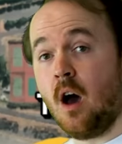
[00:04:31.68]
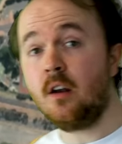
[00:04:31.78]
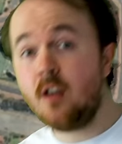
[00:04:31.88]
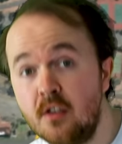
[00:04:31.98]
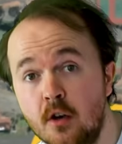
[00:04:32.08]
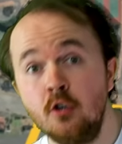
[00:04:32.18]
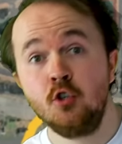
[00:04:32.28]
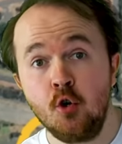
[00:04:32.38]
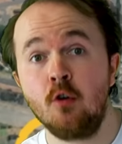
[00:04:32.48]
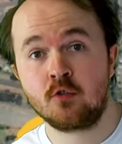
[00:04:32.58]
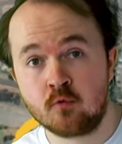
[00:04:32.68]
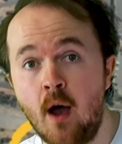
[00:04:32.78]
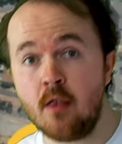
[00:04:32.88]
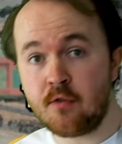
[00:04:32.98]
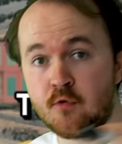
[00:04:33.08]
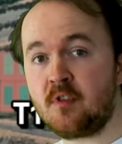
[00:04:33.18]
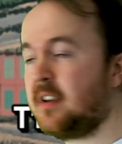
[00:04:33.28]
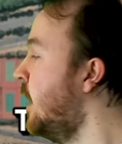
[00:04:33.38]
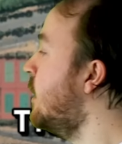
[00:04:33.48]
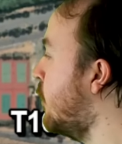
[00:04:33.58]
Another short run through the
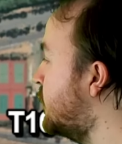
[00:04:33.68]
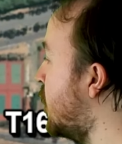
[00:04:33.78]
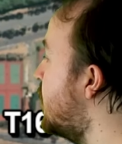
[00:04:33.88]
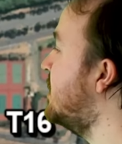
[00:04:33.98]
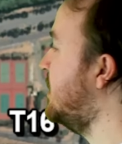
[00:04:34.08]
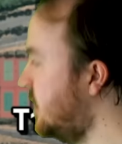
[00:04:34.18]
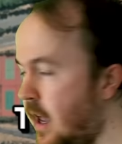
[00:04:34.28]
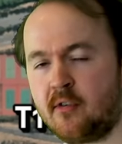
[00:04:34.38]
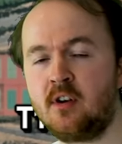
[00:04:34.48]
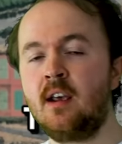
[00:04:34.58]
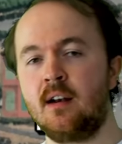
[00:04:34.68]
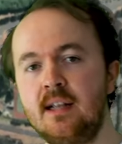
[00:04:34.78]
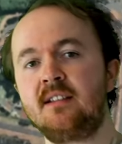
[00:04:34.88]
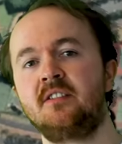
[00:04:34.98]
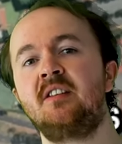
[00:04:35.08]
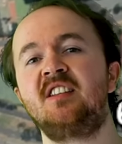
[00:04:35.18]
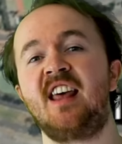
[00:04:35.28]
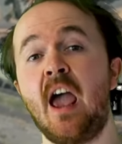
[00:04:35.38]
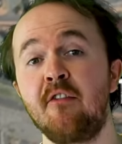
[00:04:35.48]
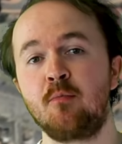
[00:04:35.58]
kink of turn 7 leads us into the
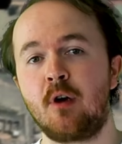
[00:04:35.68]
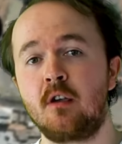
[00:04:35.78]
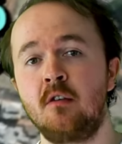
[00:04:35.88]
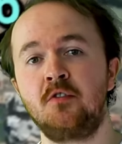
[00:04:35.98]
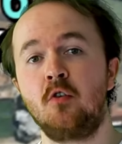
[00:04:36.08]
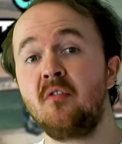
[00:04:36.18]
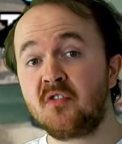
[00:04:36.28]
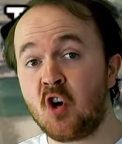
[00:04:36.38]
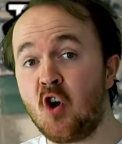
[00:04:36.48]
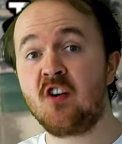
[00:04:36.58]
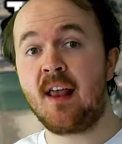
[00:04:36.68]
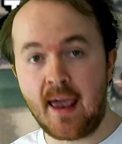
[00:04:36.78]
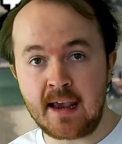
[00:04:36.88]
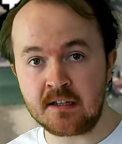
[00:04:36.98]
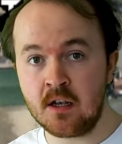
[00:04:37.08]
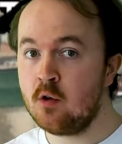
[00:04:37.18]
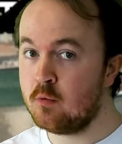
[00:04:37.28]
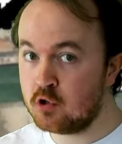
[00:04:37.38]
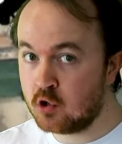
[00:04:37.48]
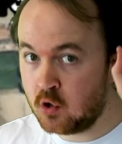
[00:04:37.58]
heavy braking zone of turn 8,
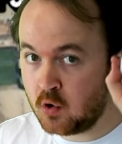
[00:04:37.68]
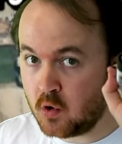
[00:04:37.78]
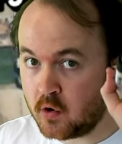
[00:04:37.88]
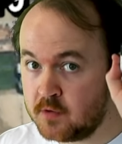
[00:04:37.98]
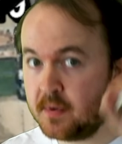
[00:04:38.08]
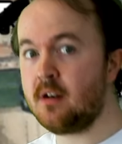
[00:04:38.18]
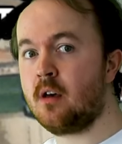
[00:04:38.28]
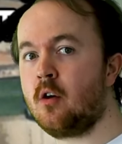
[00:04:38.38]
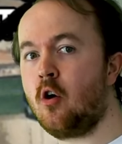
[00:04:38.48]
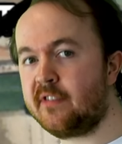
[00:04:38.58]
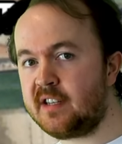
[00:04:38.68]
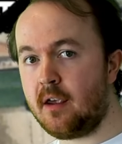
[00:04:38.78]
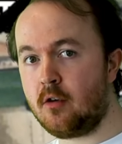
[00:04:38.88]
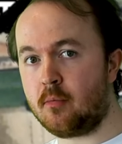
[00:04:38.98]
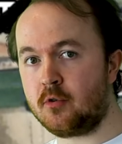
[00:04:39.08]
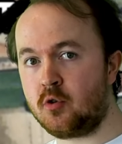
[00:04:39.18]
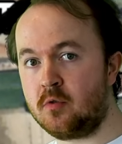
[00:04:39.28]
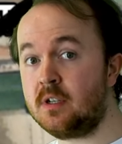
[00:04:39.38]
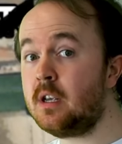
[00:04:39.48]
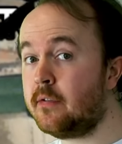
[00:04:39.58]
which could be another overtaking
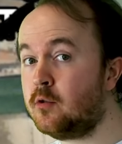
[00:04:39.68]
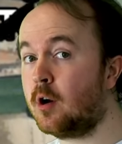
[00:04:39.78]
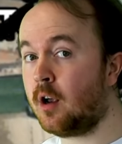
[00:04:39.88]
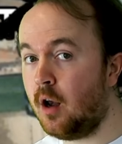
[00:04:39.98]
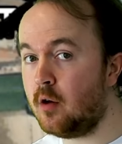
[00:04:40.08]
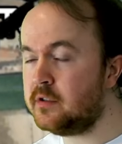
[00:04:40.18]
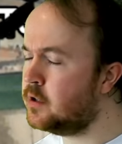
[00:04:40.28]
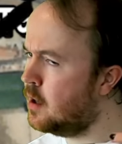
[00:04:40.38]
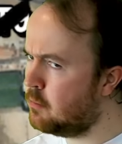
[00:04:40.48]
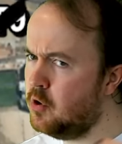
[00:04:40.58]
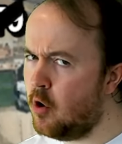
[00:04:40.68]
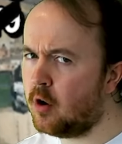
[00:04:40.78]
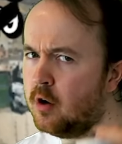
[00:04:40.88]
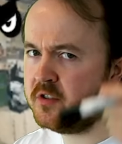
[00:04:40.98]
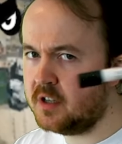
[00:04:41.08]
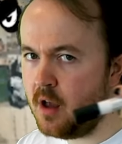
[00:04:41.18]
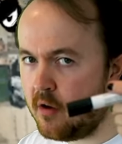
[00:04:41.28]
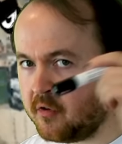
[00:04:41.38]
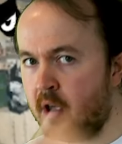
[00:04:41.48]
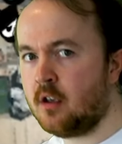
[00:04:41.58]
opportunity if you are close, but not close
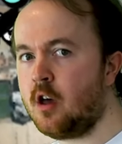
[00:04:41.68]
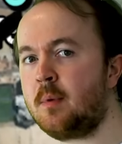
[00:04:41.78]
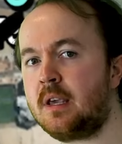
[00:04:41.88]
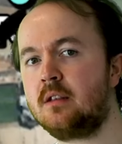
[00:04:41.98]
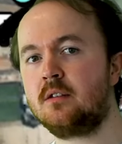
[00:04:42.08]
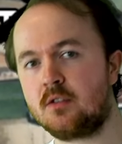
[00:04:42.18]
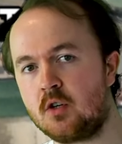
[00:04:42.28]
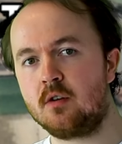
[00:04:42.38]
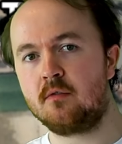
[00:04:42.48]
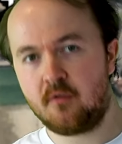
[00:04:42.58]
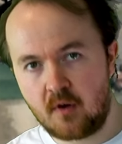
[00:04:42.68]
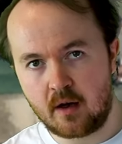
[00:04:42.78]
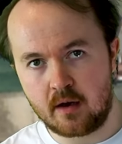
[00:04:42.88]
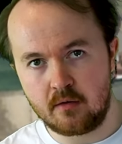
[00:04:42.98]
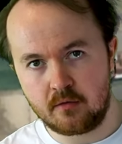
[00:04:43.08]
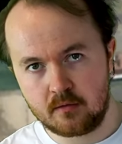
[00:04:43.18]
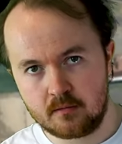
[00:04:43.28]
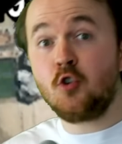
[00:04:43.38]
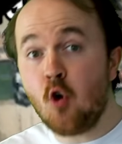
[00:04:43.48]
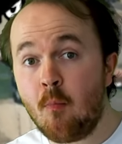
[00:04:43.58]
enough, coming into turn 5.
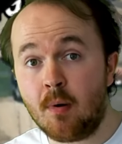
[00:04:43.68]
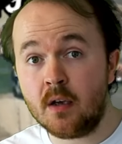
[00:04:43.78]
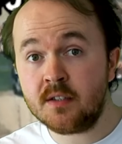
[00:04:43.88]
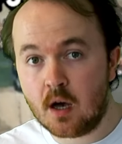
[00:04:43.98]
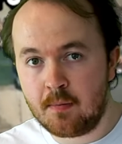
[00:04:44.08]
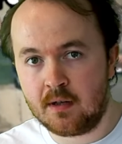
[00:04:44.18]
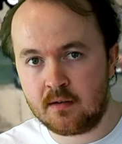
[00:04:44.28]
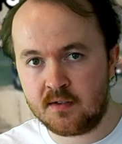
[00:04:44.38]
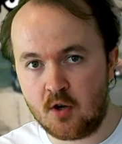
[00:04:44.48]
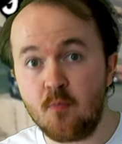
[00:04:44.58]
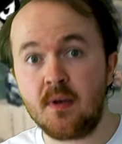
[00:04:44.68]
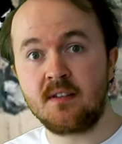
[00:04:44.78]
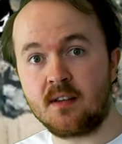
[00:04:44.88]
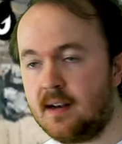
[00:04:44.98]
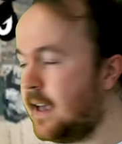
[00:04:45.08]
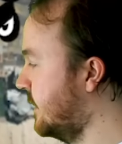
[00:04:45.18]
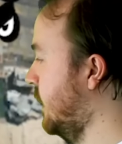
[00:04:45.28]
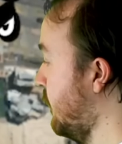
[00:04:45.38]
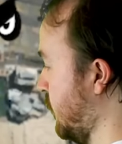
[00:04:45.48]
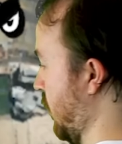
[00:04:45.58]
A short blast up a little slope into the next
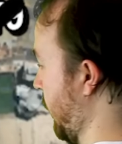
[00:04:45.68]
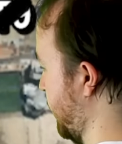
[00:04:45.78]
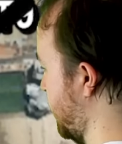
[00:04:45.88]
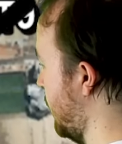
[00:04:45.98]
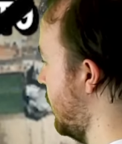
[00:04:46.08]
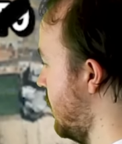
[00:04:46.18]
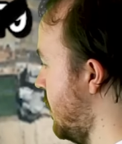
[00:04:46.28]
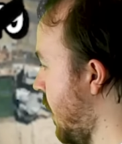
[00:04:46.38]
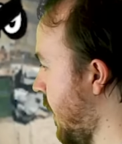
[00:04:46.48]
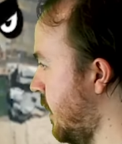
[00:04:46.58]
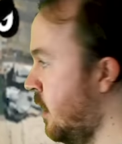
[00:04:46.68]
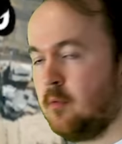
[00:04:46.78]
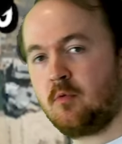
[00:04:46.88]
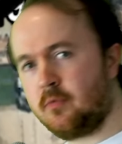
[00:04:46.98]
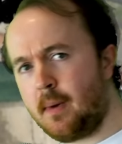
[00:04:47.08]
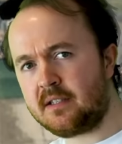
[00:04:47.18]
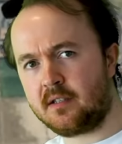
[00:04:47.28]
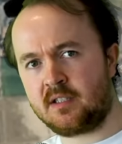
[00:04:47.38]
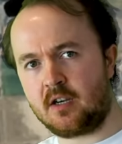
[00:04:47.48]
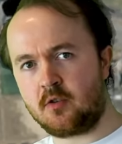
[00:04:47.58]
left of turn 9, which makes
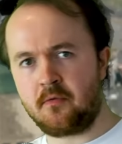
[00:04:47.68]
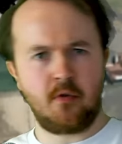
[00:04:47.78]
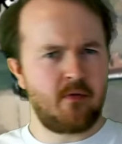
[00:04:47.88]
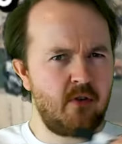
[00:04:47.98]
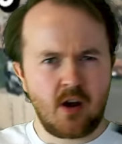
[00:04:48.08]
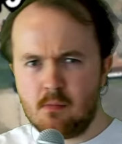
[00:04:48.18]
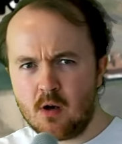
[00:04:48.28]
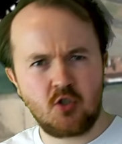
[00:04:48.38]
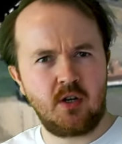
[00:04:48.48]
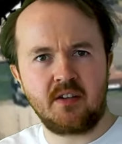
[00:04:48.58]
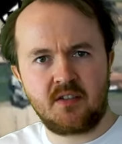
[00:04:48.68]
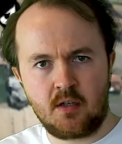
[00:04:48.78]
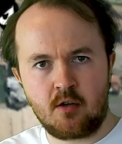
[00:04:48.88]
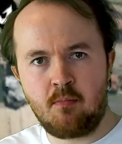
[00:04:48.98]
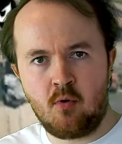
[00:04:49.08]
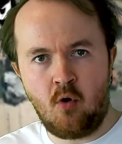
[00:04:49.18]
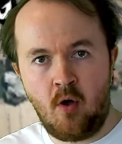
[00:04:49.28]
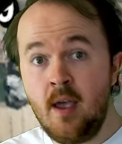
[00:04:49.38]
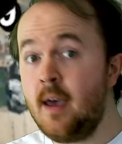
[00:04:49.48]
this section feel very much like Singapore.